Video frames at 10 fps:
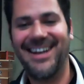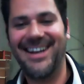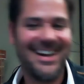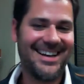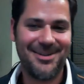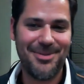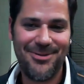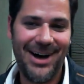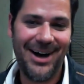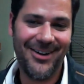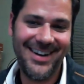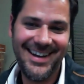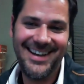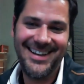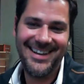Connecticut. I'm a, I'm a
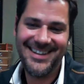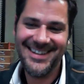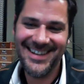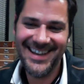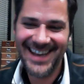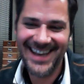loaded guy.